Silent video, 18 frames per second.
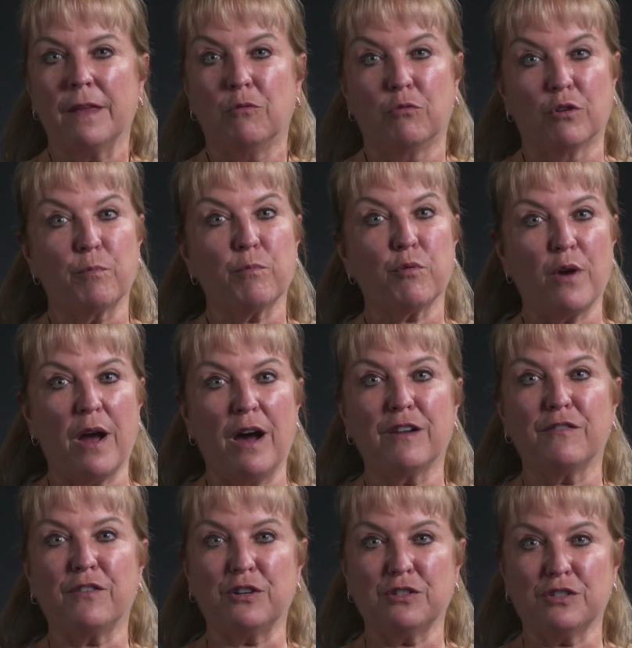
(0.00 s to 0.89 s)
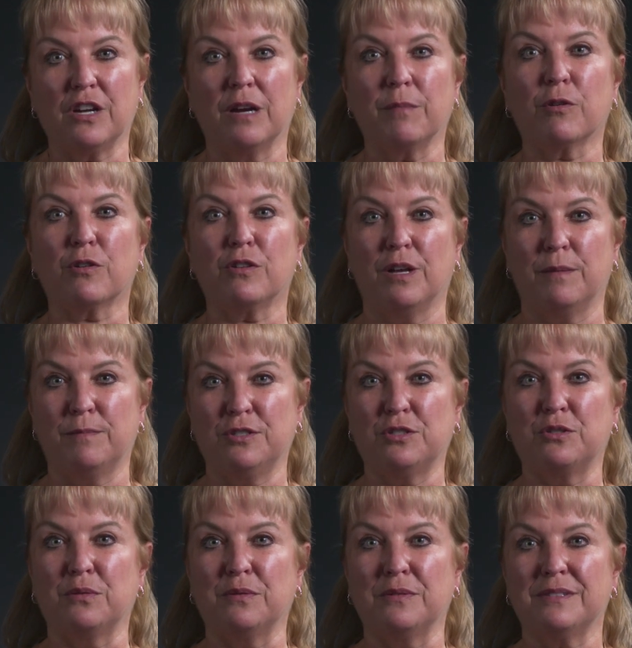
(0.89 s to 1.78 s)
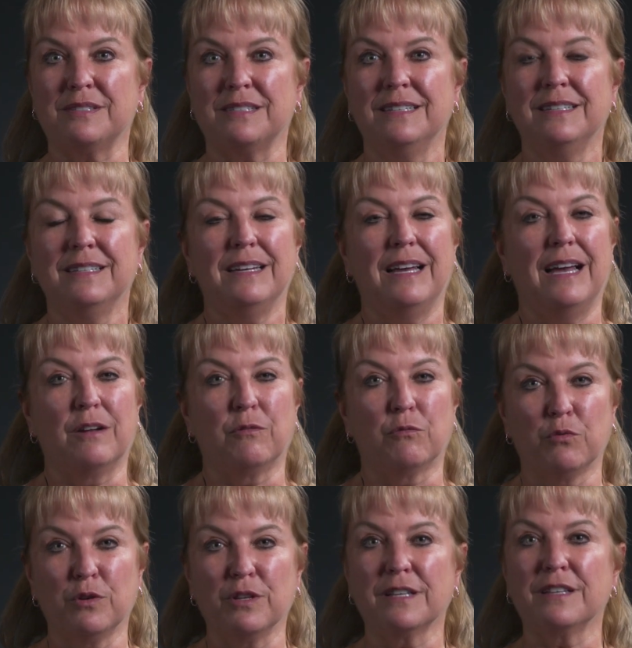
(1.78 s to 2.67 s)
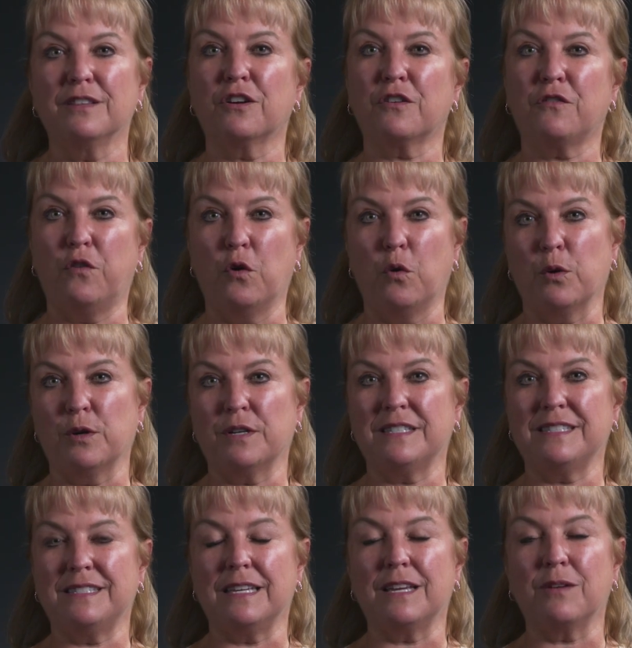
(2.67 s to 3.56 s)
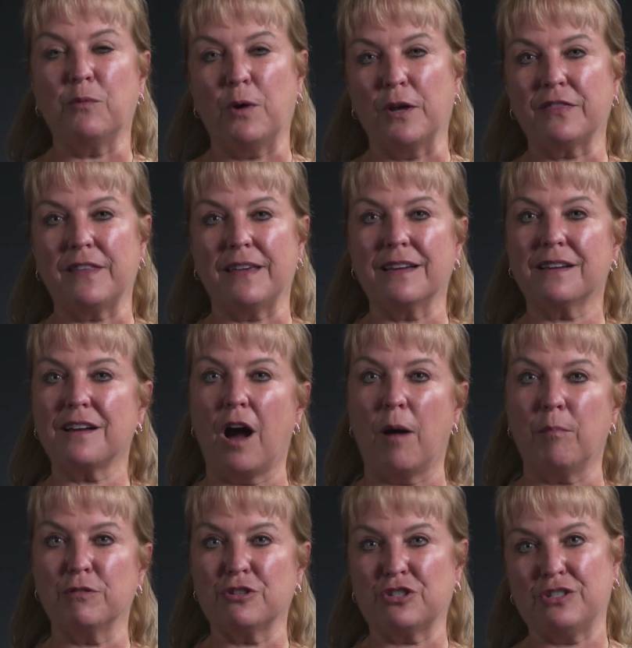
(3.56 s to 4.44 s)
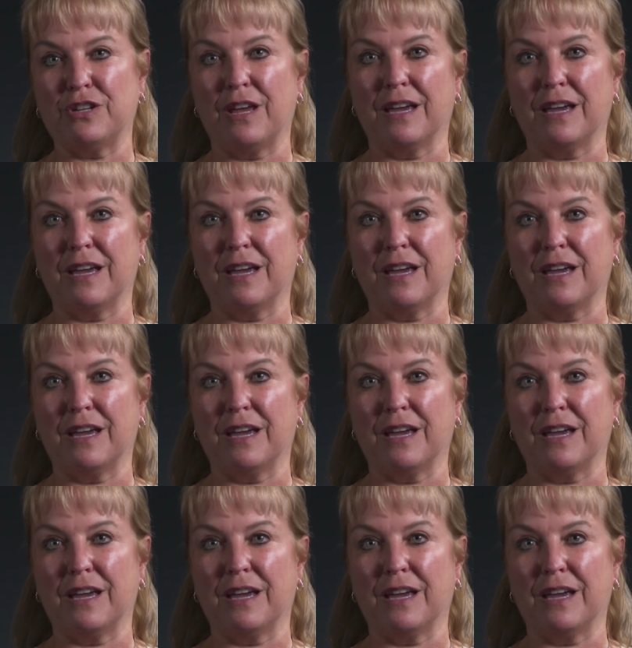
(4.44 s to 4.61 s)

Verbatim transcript: We're proud of our Cyber Club students and really look forward to seeing what they accomplish